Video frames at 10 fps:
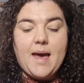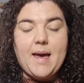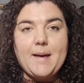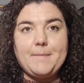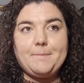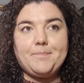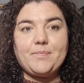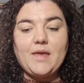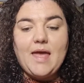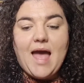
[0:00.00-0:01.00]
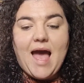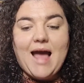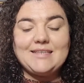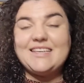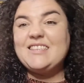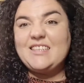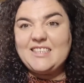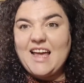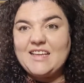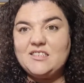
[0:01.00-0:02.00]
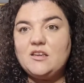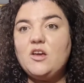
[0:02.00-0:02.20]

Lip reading: And as I said,